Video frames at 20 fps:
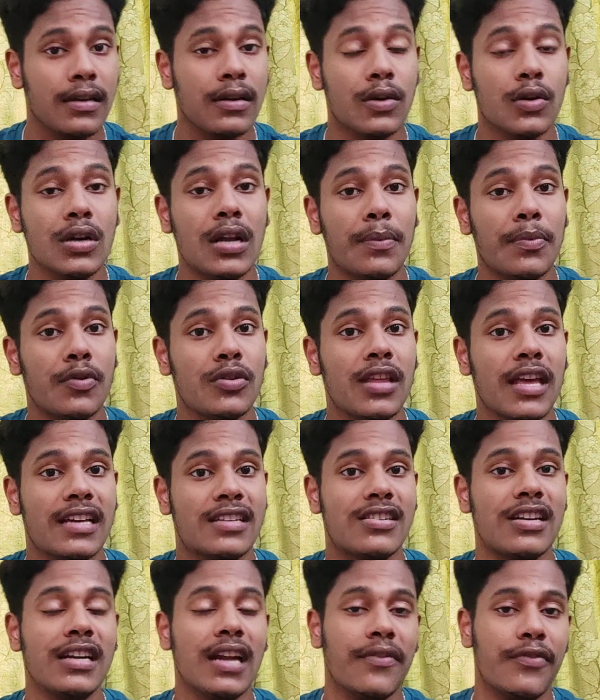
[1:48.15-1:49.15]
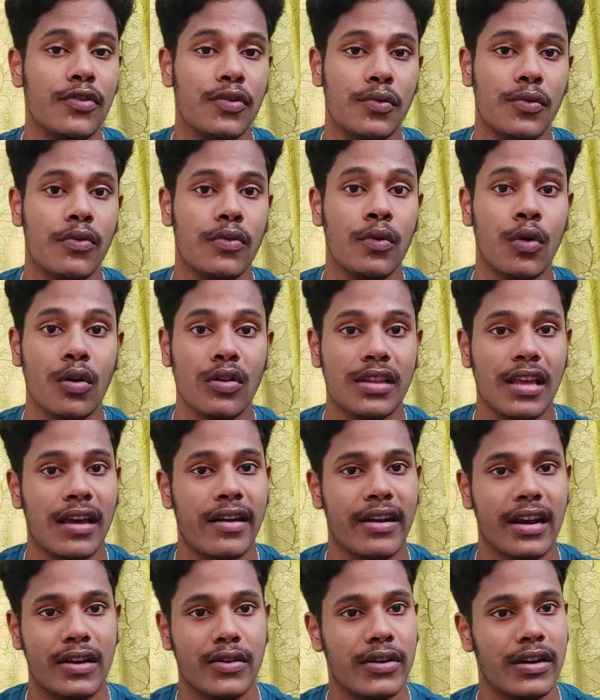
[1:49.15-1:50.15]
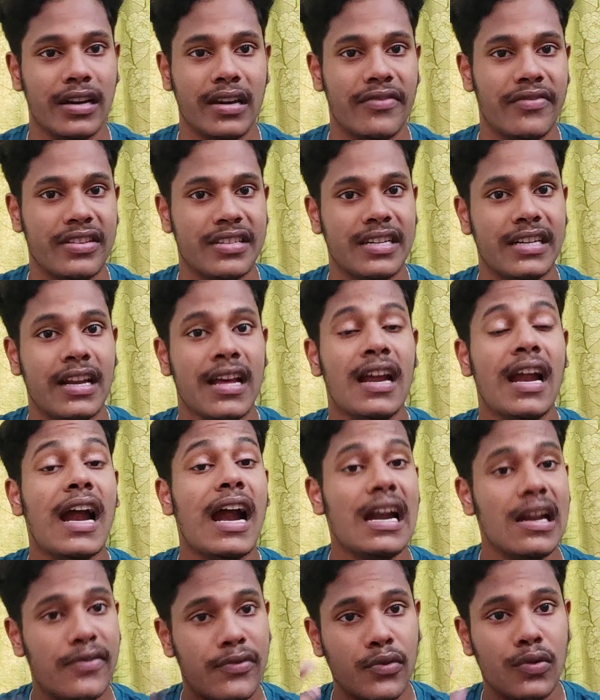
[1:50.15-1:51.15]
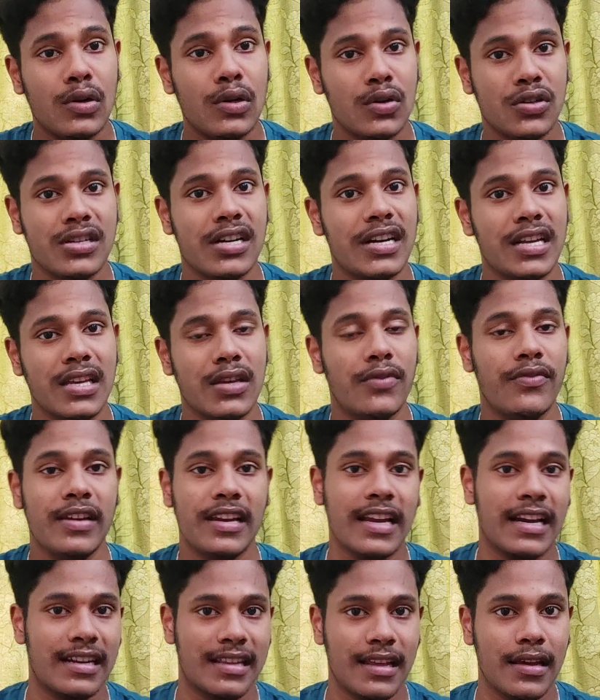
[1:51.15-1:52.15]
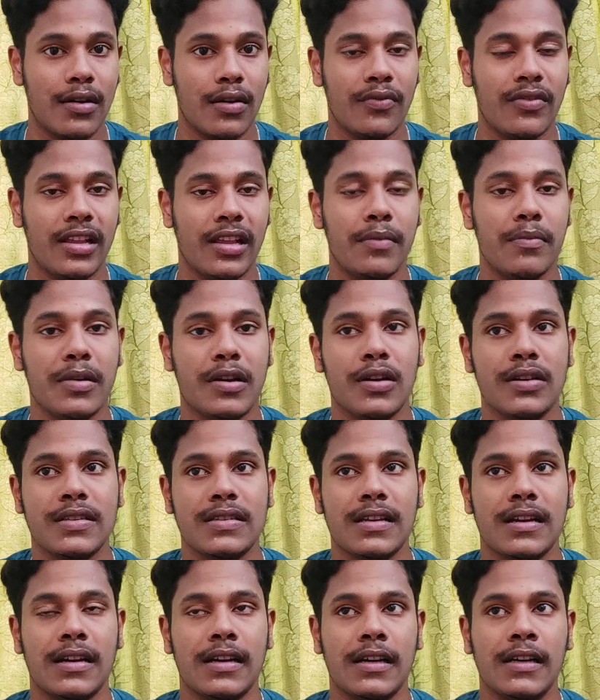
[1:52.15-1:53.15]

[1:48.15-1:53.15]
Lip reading: good up to the extent if you go there regularly, visit, and if you want to study you will get there over there, because